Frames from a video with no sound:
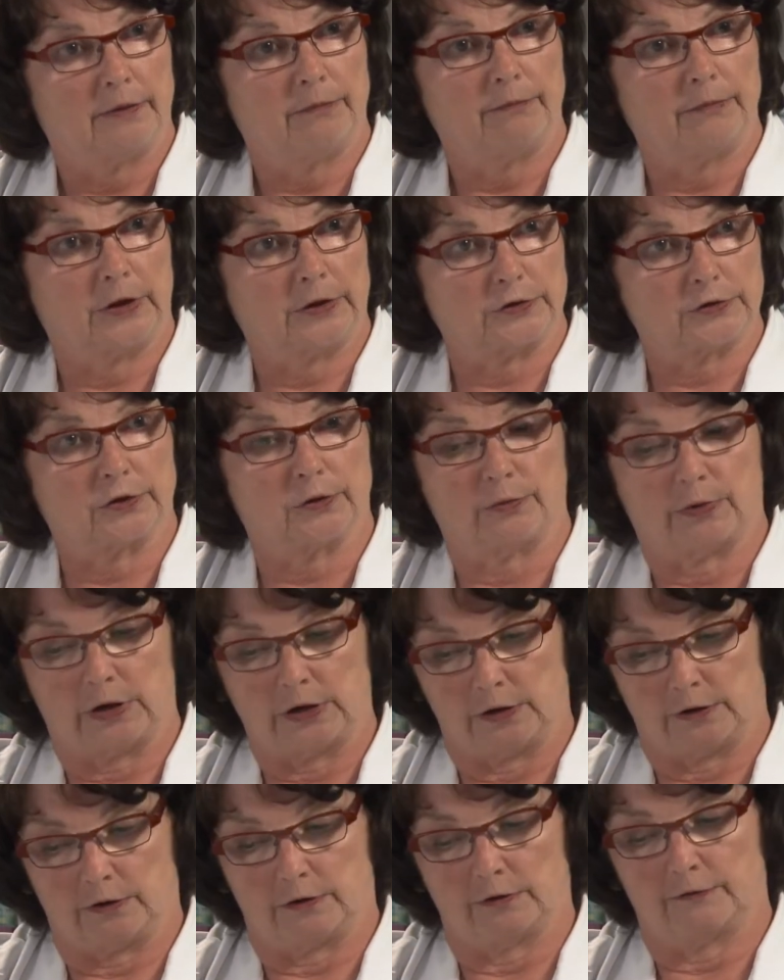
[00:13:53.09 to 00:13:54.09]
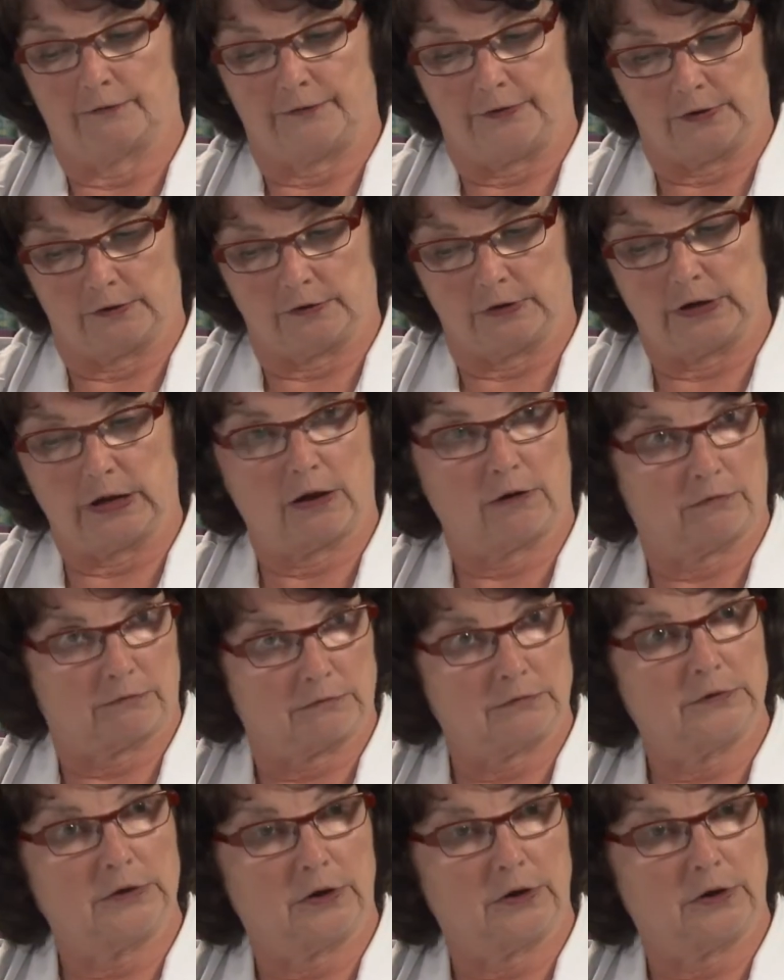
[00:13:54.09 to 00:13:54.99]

measure while you're figuring out,